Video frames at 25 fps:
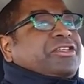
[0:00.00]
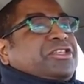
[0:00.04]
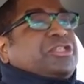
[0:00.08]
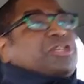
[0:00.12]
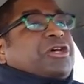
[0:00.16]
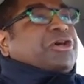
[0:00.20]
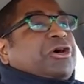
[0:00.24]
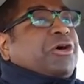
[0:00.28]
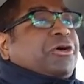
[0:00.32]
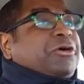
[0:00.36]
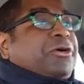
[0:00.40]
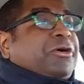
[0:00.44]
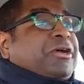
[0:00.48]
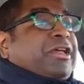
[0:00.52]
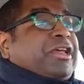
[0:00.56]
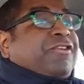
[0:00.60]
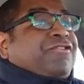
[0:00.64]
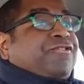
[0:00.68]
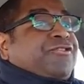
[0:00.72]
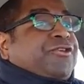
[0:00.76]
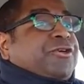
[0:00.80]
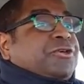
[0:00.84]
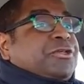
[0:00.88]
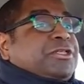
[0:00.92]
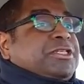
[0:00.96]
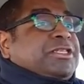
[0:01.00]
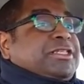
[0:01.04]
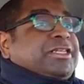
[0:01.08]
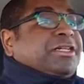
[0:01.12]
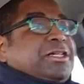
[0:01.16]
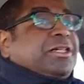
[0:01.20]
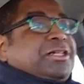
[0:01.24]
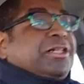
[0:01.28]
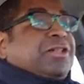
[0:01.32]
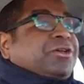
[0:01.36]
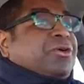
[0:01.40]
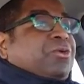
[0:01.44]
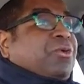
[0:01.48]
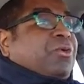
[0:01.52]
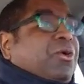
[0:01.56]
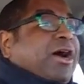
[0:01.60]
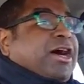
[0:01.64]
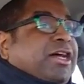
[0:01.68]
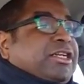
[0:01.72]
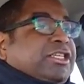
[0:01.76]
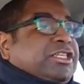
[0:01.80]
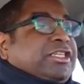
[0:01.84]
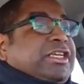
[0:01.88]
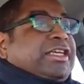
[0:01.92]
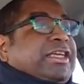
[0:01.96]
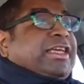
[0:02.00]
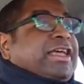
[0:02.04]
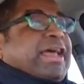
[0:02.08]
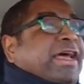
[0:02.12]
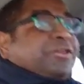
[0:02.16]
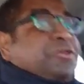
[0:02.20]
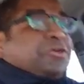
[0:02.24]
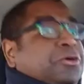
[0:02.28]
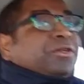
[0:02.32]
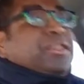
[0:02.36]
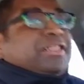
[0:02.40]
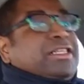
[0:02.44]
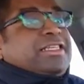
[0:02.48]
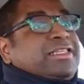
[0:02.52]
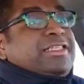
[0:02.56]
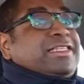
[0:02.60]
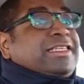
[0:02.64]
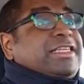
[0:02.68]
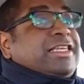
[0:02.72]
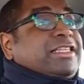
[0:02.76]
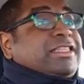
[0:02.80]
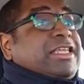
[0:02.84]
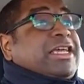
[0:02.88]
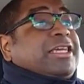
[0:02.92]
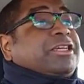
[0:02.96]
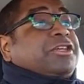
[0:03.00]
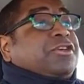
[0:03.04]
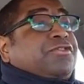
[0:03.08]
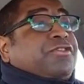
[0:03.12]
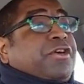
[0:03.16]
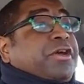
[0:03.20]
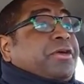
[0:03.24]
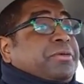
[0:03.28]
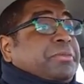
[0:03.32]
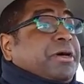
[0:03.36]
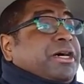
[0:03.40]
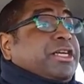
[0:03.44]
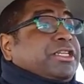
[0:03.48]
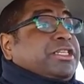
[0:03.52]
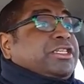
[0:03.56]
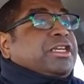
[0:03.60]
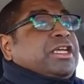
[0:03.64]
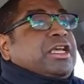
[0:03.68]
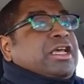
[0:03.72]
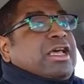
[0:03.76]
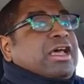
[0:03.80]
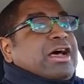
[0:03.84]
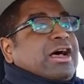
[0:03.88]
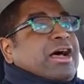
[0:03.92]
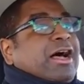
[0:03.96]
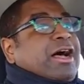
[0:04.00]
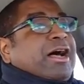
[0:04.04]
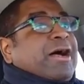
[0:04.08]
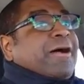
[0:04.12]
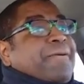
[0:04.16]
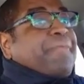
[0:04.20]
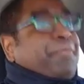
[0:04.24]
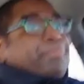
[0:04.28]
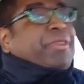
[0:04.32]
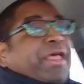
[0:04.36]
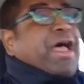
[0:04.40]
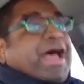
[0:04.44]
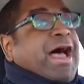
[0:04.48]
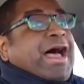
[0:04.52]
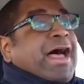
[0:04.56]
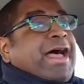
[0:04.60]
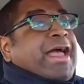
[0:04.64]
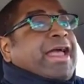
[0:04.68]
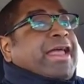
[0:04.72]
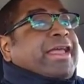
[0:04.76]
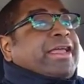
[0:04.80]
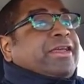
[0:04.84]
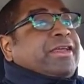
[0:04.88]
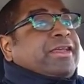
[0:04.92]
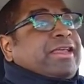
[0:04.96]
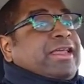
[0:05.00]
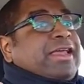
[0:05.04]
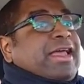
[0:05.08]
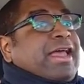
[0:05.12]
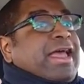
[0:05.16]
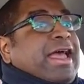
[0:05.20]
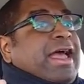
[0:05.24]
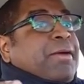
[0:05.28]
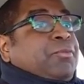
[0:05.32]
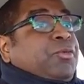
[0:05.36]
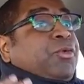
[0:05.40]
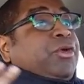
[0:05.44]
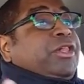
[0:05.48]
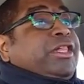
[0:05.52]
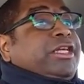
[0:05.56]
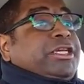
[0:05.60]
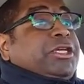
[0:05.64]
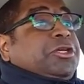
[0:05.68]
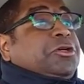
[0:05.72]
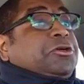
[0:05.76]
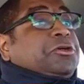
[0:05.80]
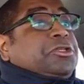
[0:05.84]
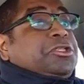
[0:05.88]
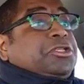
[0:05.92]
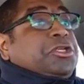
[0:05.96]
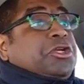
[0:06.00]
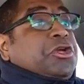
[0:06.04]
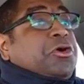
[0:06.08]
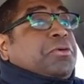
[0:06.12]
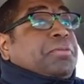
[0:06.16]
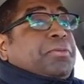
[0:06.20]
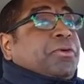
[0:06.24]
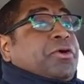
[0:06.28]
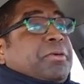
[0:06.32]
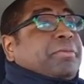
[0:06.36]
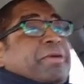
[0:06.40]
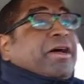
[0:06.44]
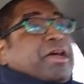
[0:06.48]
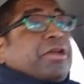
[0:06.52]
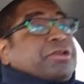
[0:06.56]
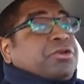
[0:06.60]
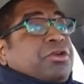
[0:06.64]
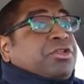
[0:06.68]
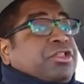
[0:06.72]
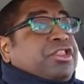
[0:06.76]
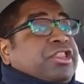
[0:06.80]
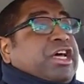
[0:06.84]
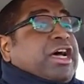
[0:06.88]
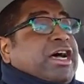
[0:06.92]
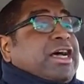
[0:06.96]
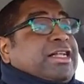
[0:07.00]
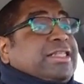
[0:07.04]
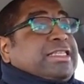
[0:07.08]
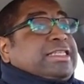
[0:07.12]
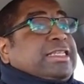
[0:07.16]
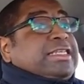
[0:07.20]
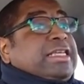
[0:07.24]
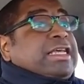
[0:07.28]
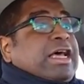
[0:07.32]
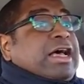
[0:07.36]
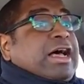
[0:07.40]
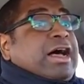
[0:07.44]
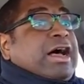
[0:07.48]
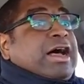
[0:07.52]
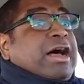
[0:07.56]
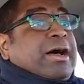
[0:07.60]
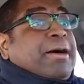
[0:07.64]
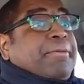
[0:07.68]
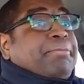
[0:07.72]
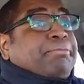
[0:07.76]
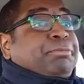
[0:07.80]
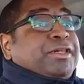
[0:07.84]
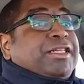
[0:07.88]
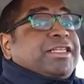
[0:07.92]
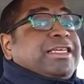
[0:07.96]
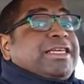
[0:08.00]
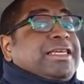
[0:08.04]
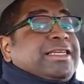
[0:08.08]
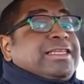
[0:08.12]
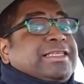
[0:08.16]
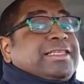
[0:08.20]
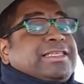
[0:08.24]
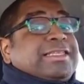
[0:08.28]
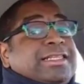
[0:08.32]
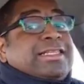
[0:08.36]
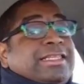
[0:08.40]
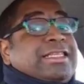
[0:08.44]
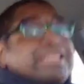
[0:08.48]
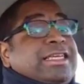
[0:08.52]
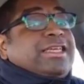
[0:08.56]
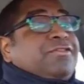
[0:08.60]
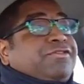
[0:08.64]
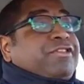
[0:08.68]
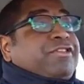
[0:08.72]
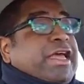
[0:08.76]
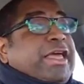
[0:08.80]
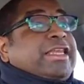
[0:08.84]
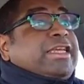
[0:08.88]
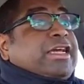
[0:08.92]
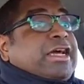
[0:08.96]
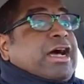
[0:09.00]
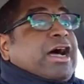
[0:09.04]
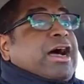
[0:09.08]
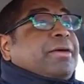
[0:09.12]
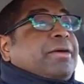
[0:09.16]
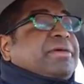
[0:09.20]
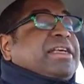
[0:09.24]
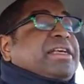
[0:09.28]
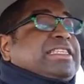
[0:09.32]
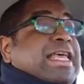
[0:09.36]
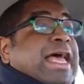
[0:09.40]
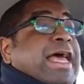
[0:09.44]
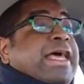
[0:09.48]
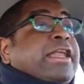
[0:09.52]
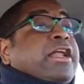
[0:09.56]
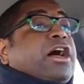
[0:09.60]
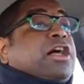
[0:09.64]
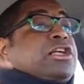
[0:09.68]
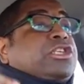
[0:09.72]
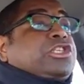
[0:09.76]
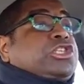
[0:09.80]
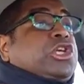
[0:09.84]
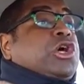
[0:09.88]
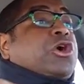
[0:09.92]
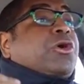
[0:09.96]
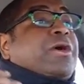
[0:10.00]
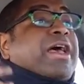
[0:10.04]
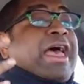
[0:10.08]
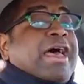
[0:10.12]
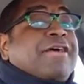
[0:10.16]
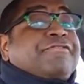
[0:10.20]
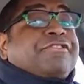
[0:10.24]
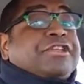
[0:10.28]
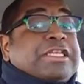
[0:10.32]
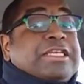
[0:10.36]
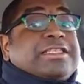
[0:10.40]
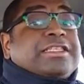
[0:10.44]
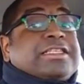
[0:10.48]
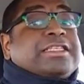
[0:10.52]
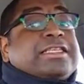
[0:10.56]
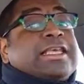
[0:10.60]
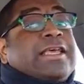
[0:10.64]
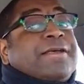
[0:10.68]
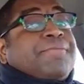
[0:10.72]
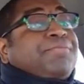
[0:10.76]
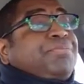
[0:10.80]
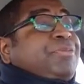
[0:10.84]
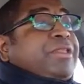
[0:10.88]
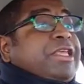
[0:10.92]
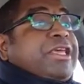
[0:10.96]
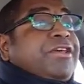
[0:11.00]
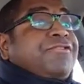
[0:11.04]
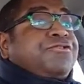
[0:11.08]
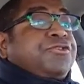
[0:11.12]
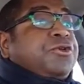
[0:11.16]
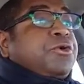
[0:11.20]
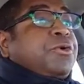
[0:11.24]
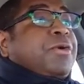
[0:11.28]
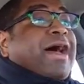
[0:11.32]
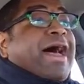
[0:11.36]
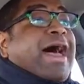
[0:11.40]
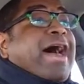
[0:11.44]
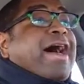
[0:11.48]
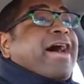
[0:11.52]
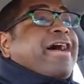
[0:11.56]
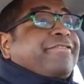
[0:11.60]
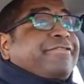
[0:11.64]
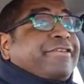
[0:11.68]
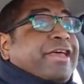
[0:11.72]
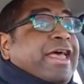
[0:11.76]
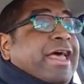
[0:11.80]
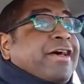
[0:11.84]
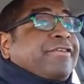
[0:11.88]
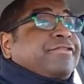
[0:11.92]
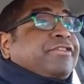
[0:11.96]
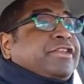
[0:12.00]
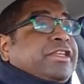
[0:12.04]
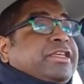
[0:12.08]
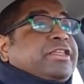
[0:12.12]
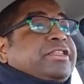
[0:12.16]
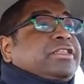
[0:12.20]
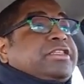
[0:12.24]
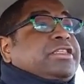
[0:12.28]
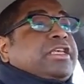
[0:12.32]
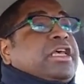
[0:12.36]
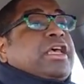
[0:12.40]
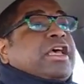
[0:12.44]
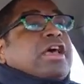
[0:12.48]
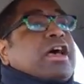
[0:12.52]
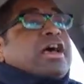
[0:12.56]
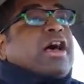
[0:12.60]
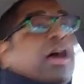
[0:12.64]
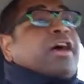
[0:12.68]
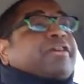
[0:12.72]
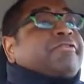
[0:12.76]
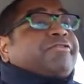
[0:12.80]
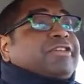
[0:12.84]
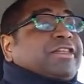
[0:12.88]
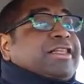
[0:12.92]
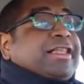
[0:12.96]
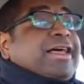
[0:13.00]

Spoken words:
So if you're still watching and or listening, thank you very much. I am really curious to know more about your thoughts. Please leave any comments, and also evidence. If you have evidence of